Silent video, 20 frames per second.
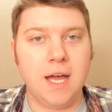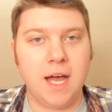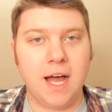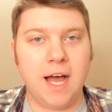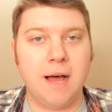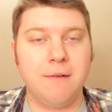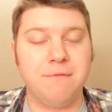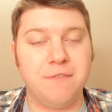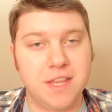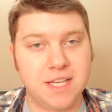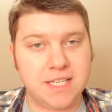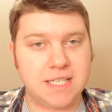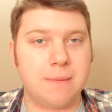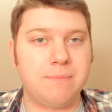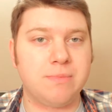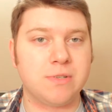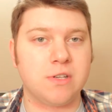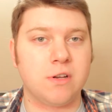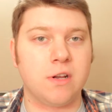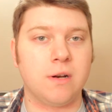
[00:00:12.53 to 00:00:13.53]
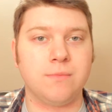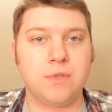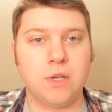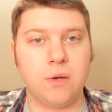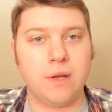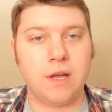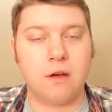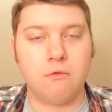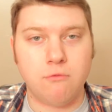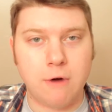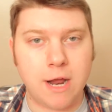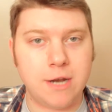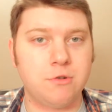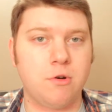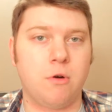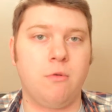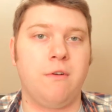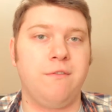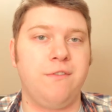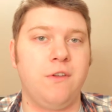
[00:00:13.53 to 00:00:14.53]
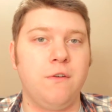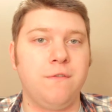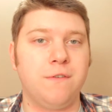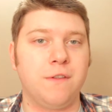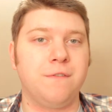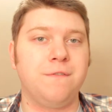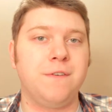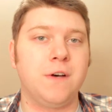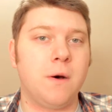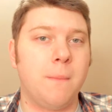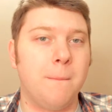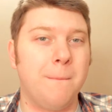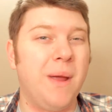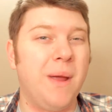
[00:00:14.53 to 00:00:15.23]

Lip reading: For this episode, I'm doing a retro review for the film